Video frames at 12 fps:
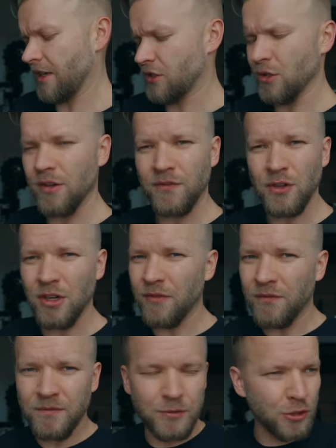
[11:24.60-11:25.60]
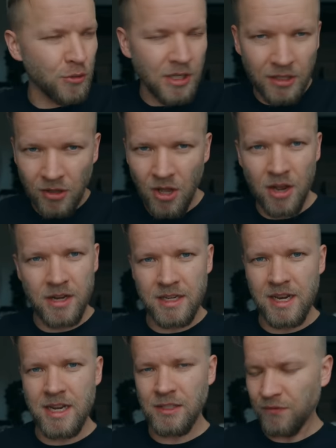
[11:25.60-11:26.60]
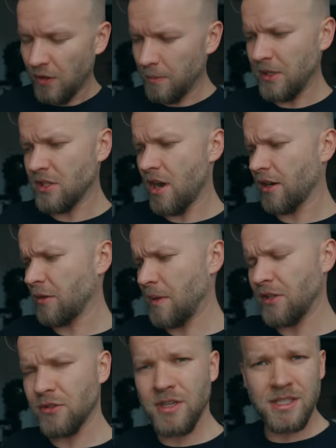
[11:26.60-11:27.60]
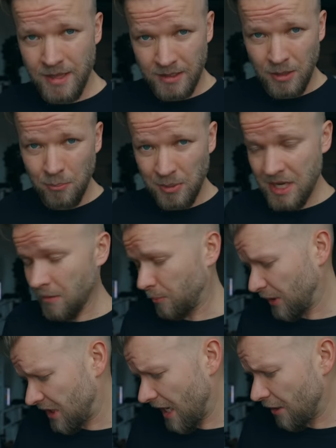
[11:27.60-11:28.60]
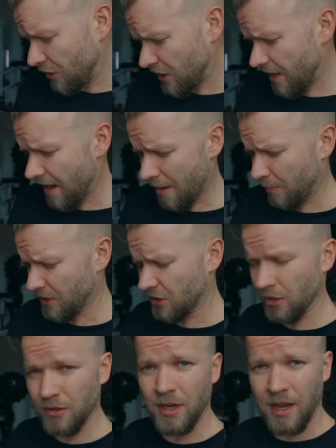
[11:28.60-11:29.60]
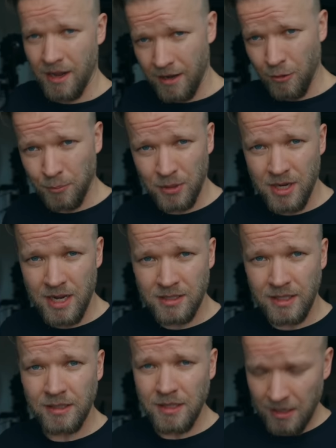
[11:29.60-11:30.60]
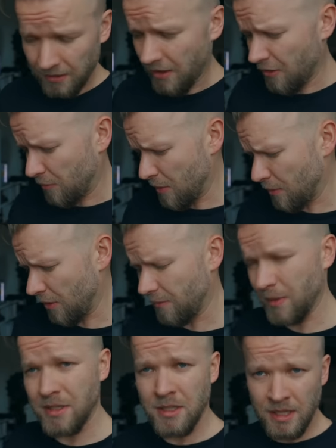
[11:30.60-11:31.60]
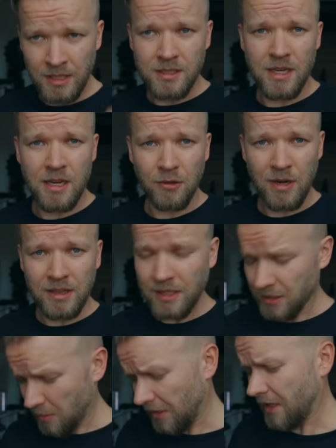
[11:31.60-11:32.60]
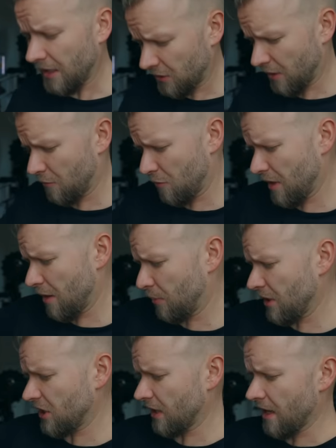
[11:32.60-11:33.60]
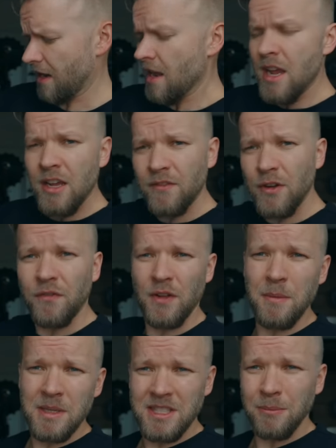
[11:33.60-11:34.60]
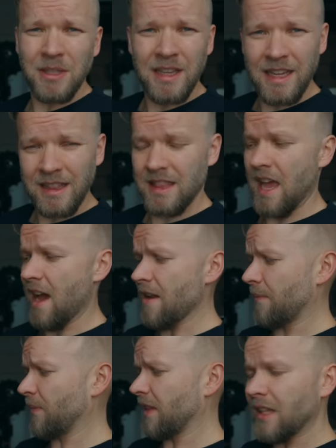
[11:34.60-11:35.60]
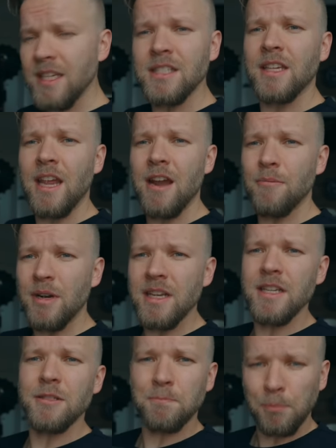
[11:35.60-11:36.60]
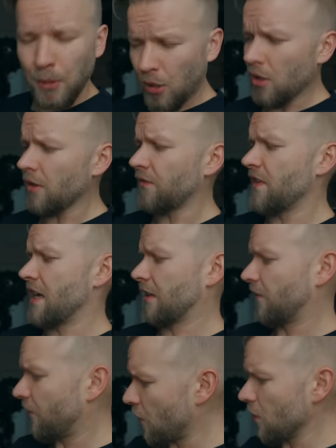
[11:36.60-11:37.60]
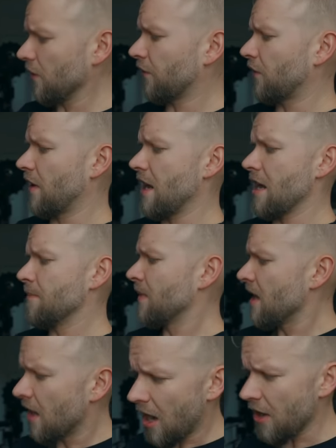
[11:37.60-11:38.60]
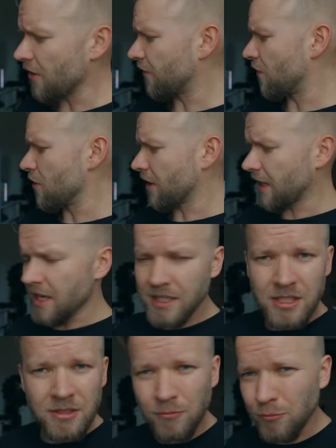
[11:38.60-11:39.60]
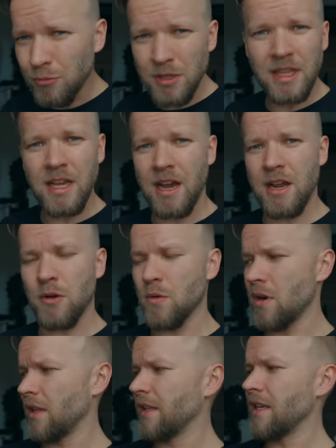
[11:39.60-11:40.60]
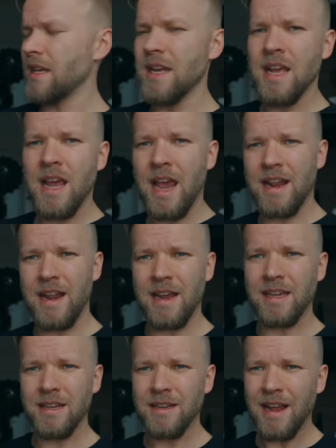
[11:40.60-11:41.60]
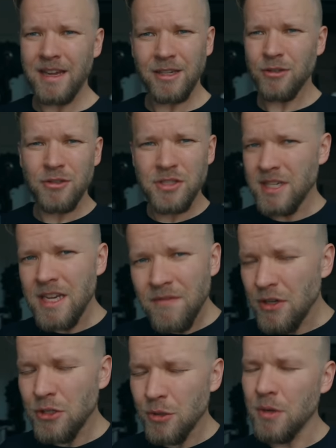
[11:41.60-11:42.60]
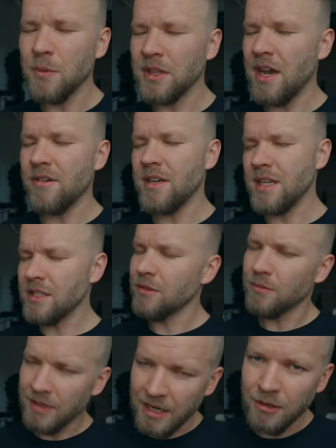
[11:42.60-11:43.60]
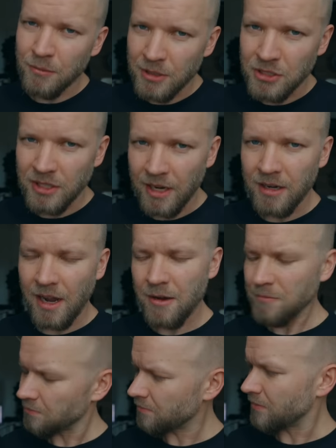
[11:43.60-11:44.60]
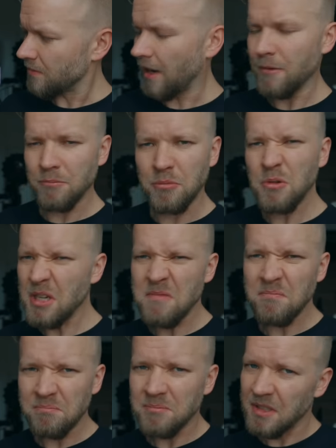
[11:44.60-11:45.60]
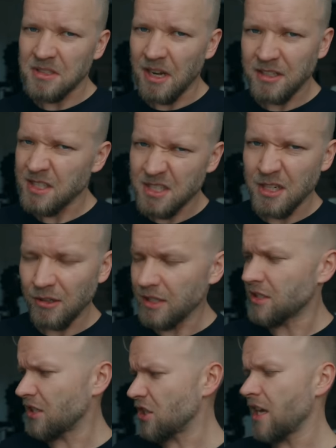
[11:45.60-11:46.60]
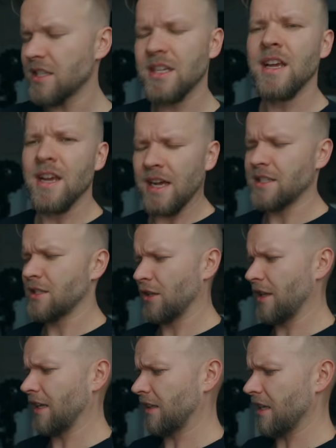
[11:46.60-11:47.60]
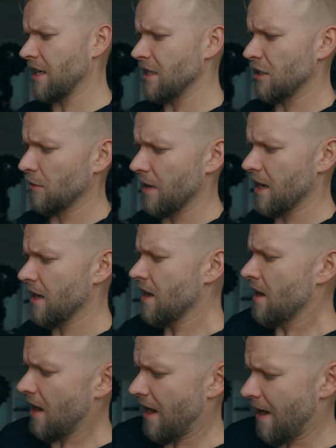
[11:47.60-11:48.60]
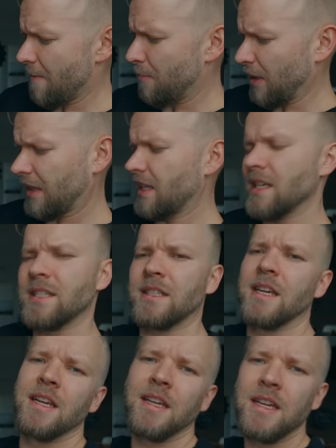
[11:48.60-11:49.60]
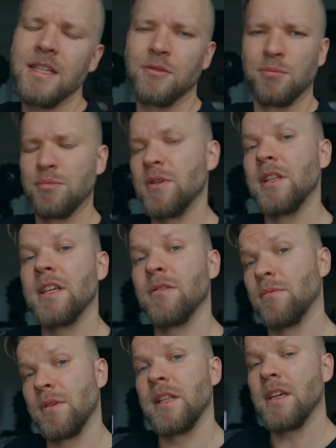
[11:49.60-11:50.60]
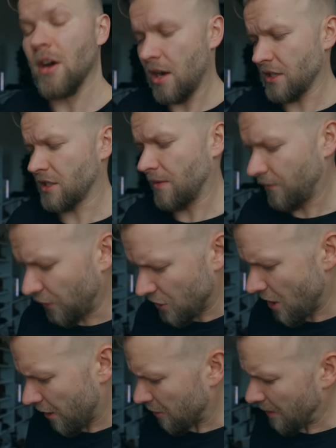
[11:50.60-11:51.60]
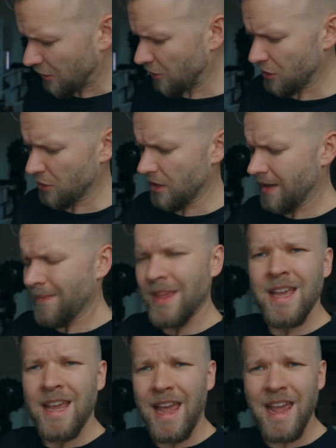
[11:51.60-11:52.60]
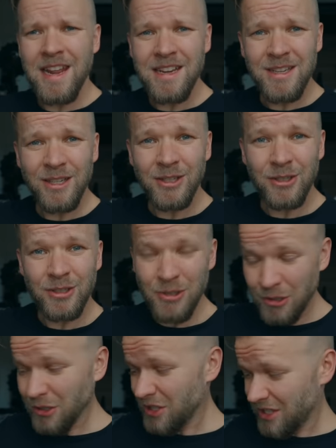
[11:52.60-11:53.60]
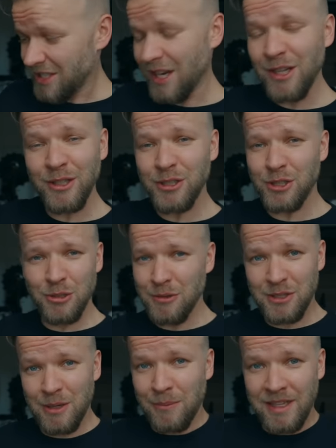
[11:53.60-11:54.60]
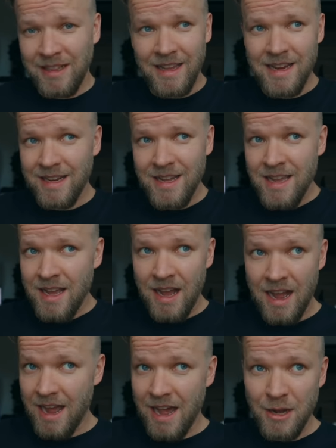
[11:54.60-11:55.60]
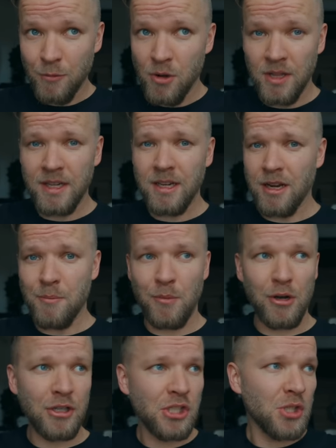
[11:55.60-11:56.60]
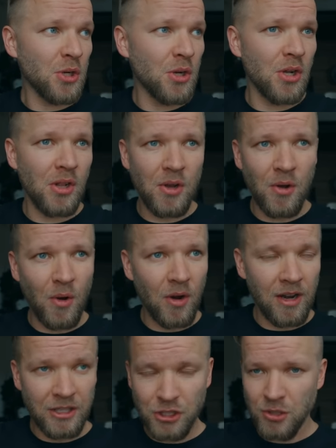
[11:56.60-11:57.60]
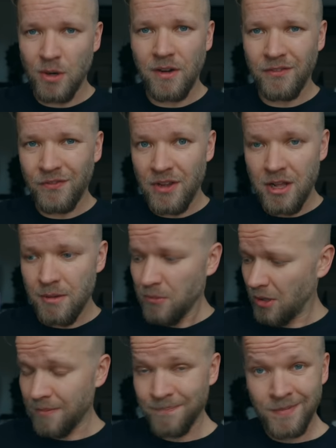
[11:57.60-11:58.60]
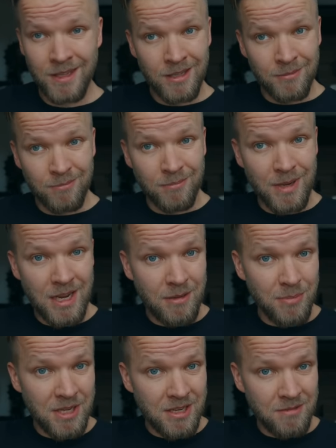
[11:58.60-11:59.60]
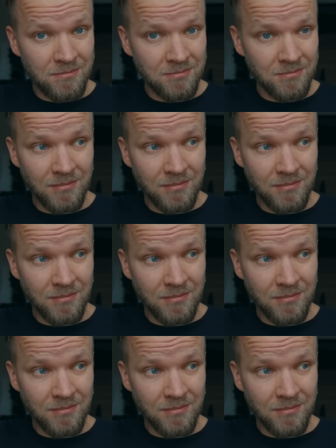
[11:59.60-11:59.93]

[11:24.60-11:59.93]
So if you're shooting long days, filming documentaries, like the Being Potato Jet episode, I hope you guys like that. A lot of people have been saying great things about that, so I really appreciate that. If you're filming something like that, this camera is perfect, full frame, autofocus, really high quality, and I could even do it without an easy rig, which I wouldn't necessarily suggest. I still like the easy rig, but this thing is really, really awesome for documentary shooting. And you could still shoot something like a high quality commercial or a short film or maybe